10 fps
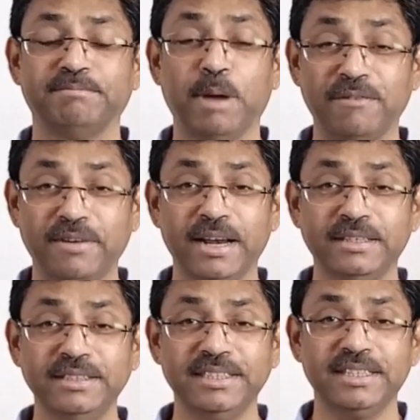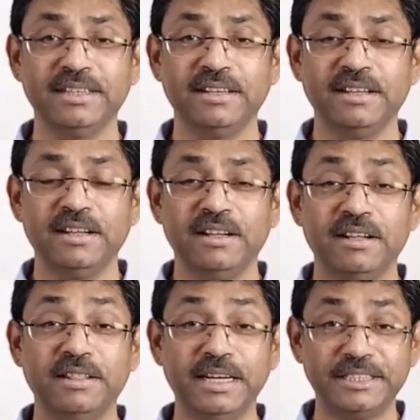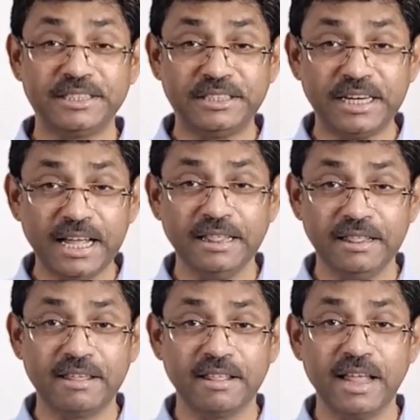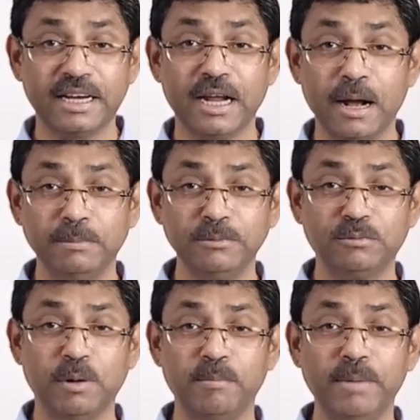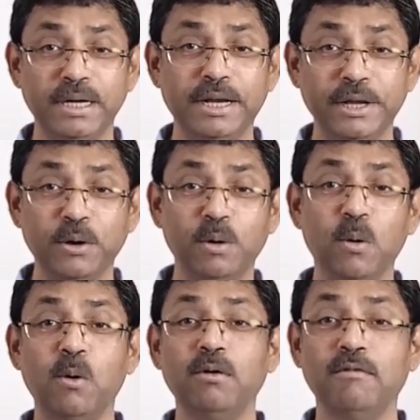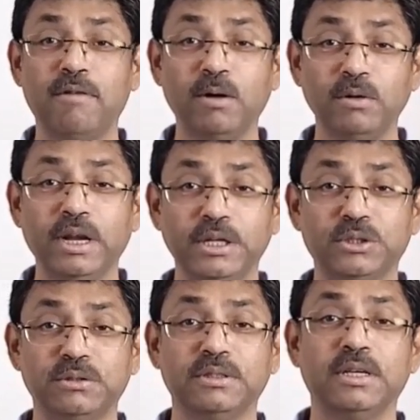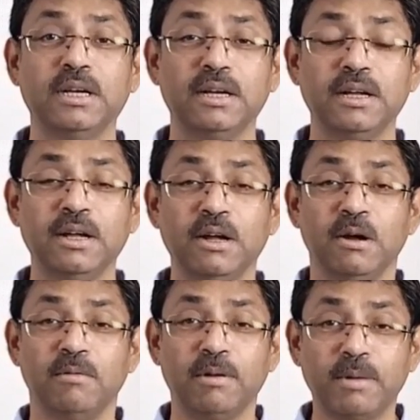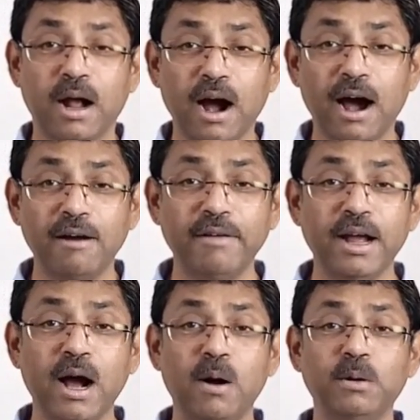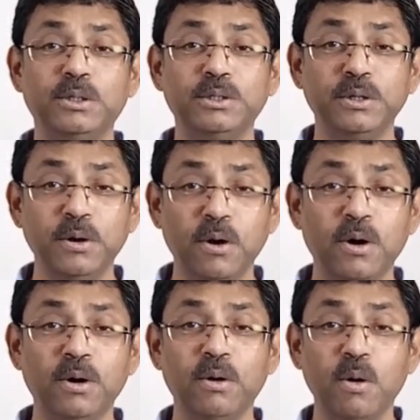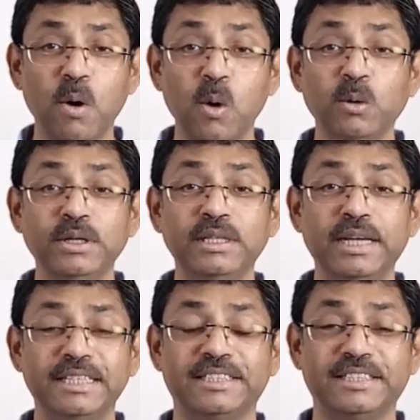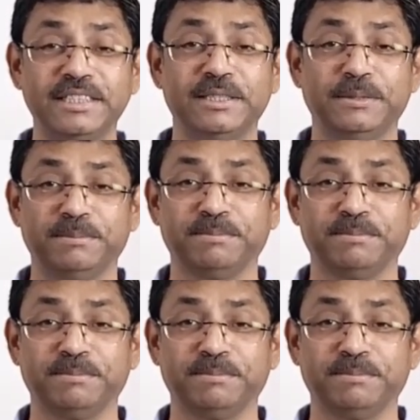My friend, there is strength that comes from building your own foundation, from carving out your own destiny.